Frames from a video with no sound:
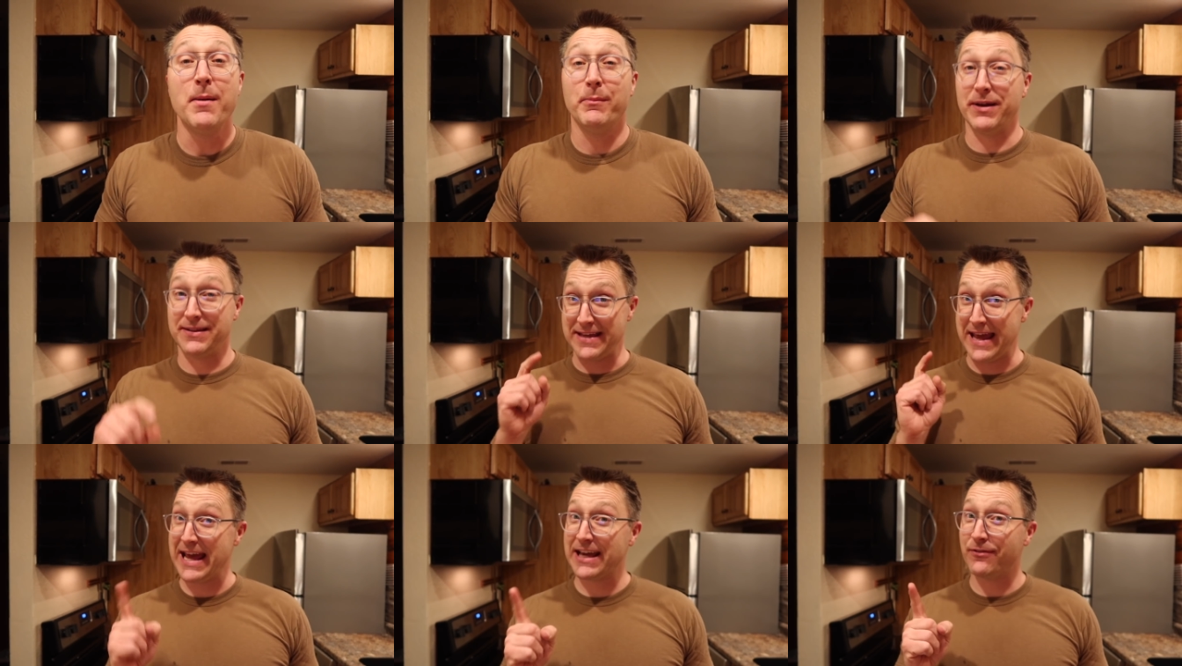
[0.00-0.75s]
but it's a
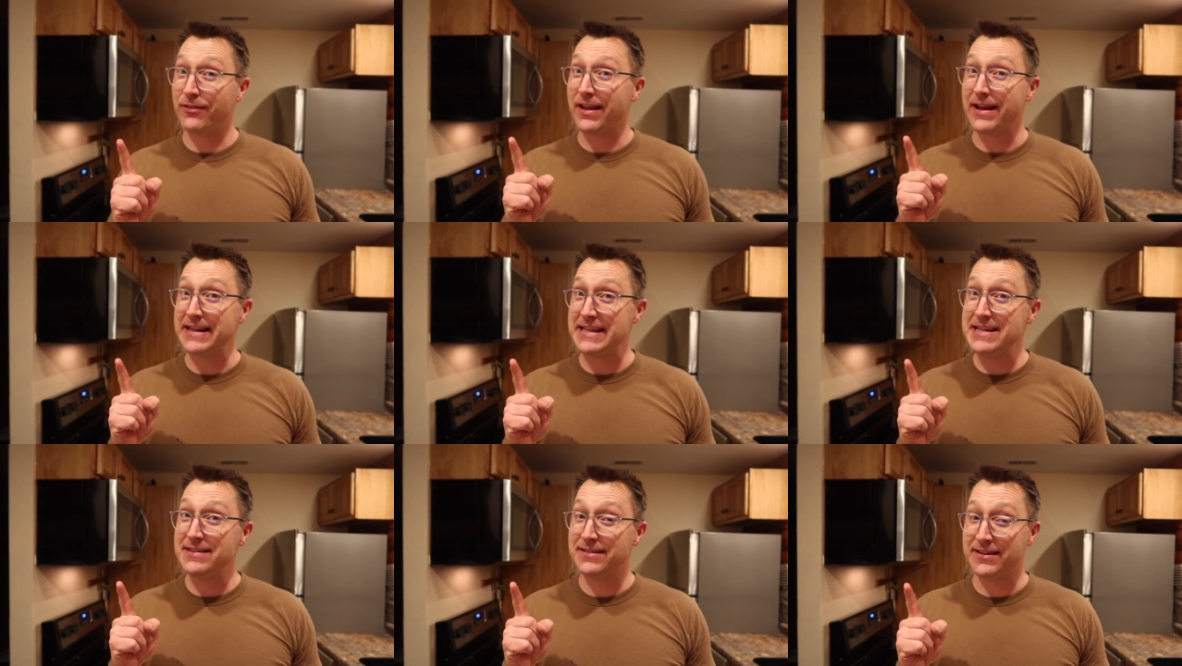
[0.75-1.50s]
heck of a lot
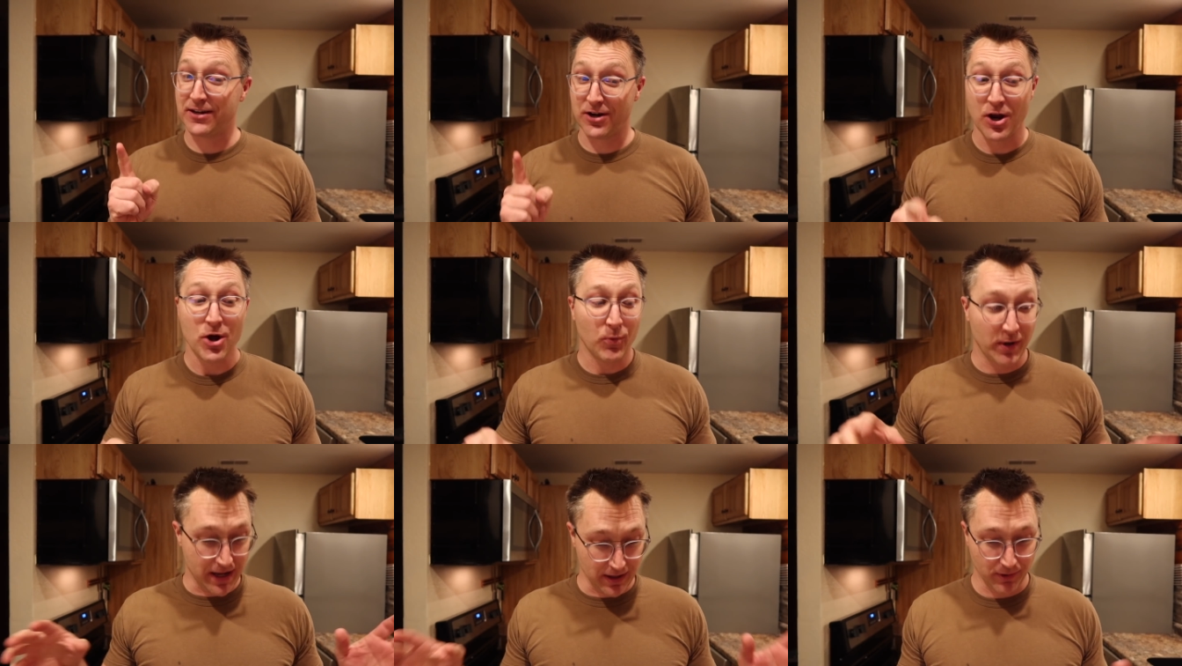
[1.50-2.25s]
easier
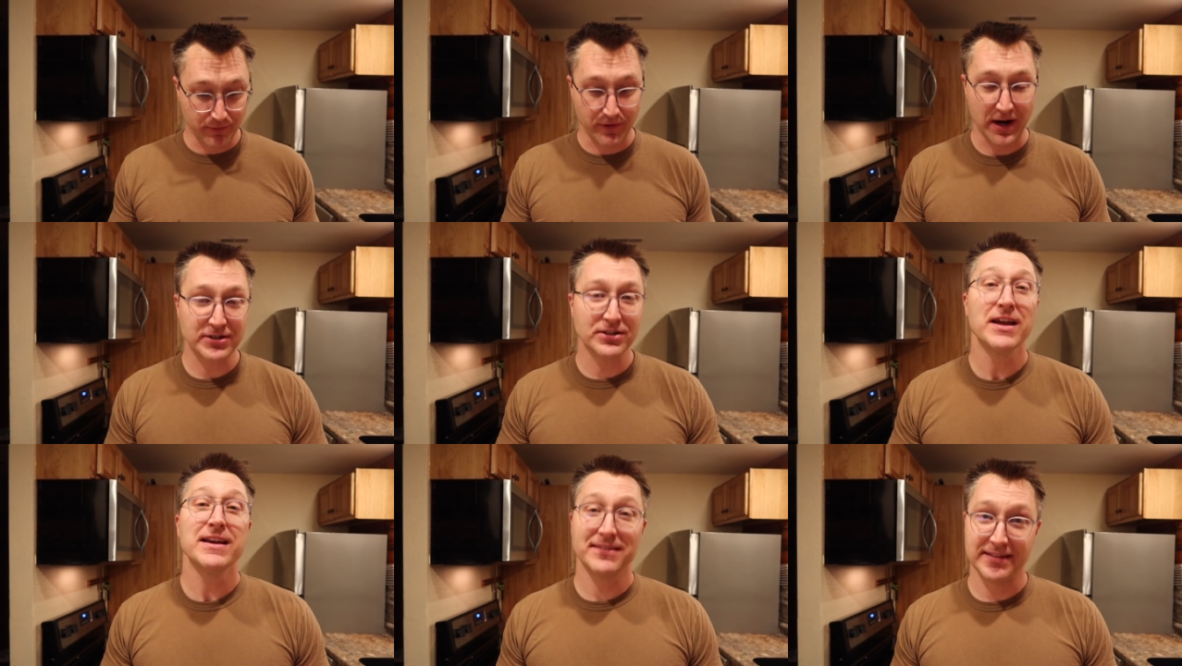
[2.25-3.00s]
when HelloFresh
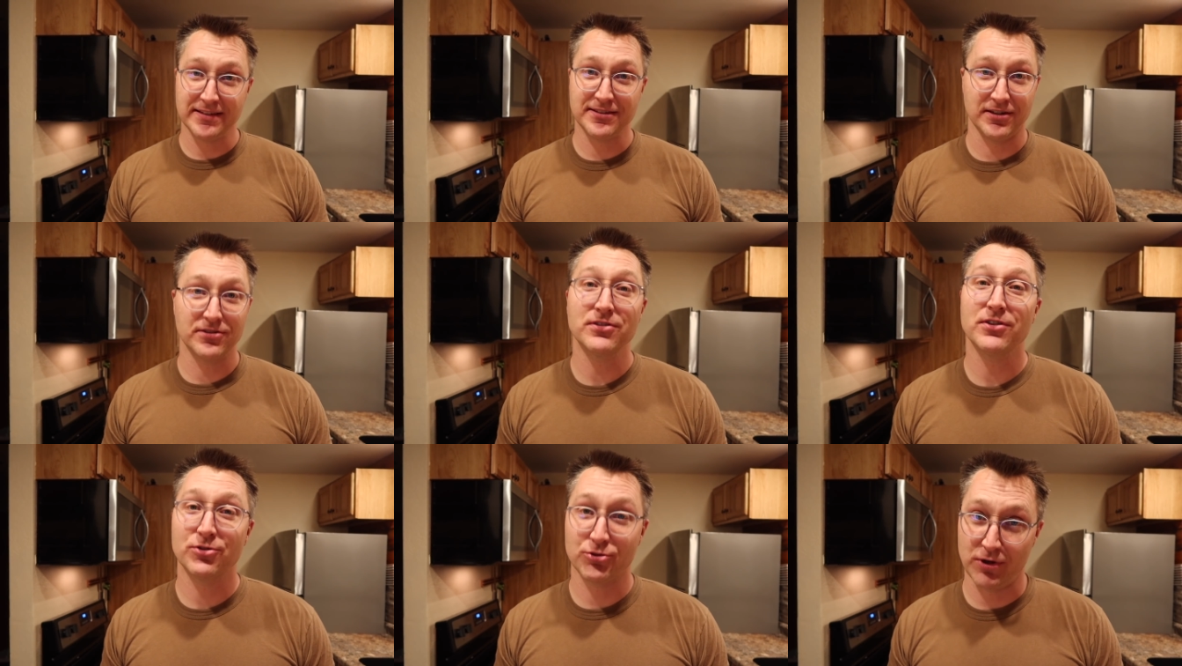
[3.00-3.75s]
sends this
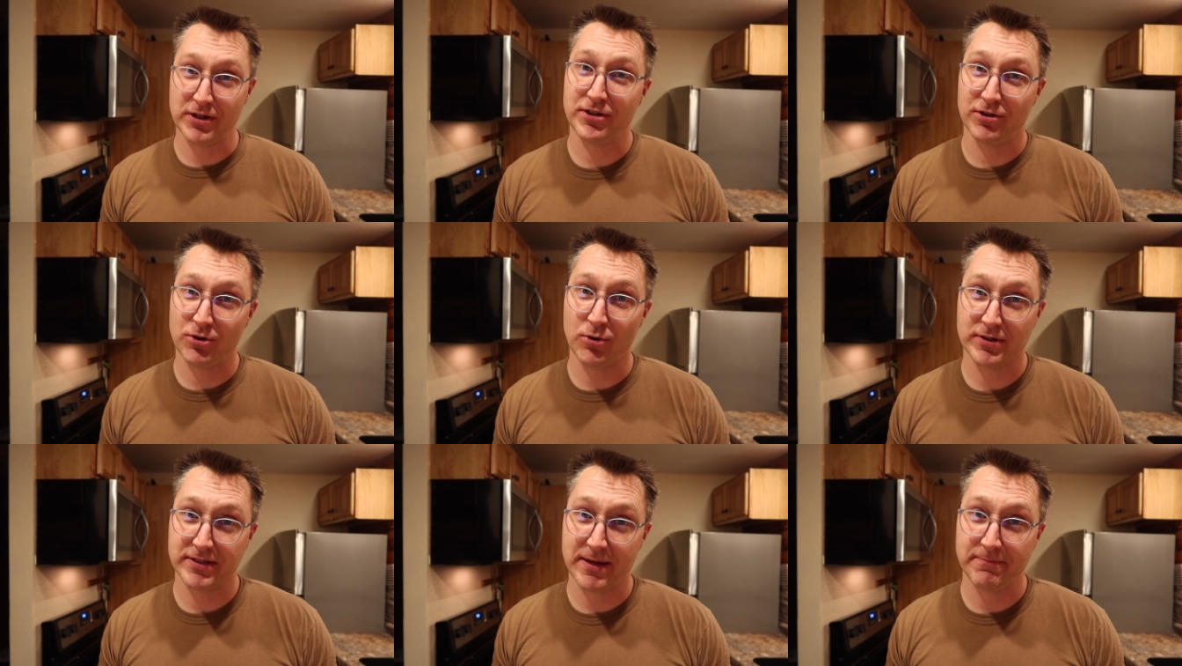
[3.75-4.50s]
straight to your
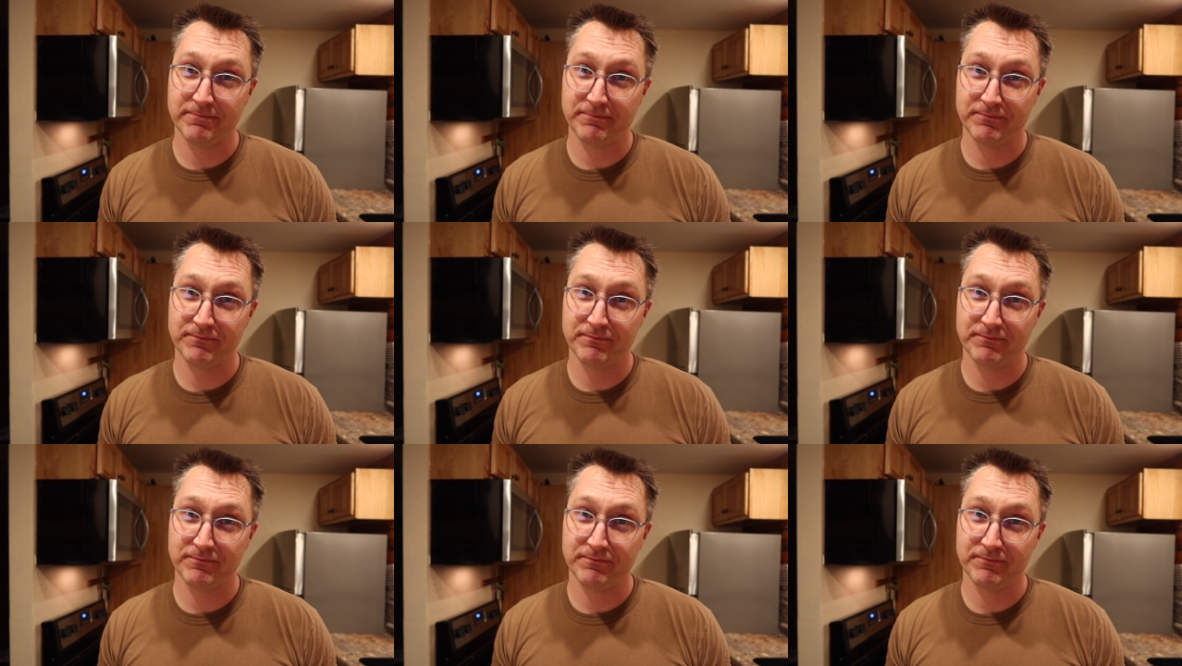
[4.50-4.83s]
doorstep.